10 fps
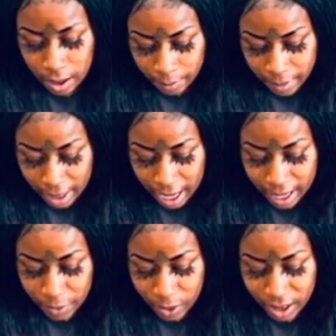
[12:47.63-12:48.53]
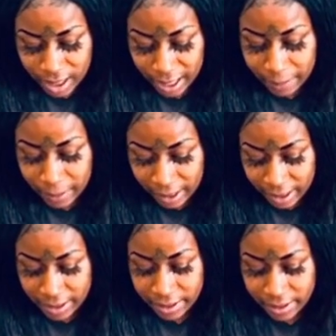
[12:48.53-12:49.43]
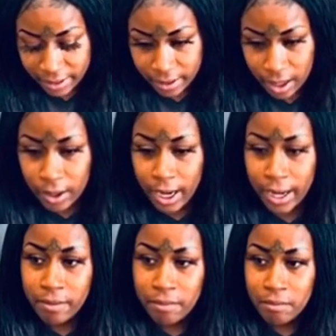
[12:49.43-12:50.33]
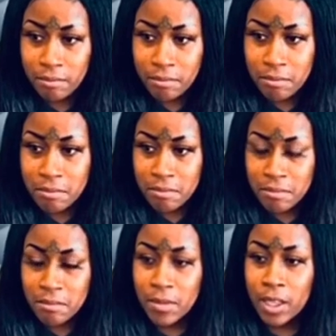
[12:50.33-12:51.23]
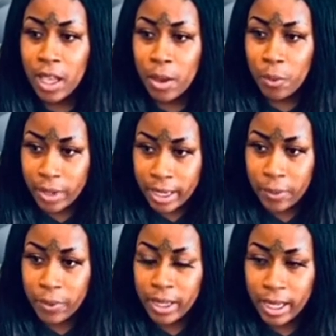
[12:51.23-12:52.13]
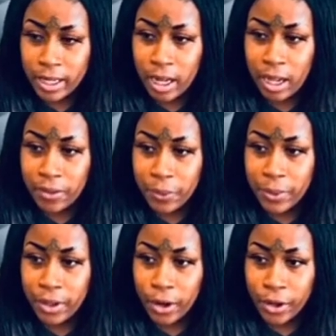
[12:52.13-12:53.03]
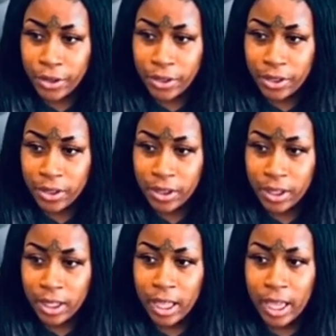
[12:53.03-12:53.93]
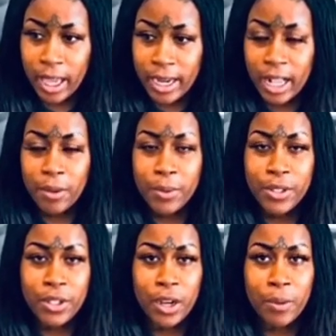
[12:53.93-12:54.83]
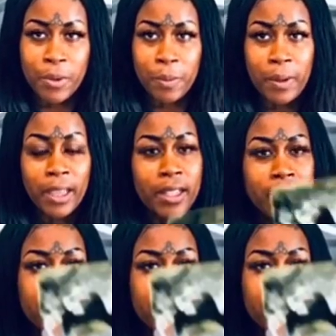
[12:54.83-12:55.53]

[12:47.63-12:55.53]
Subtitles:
but I'm going to take plants. Okay. We ended off with earth, and now we start with plants.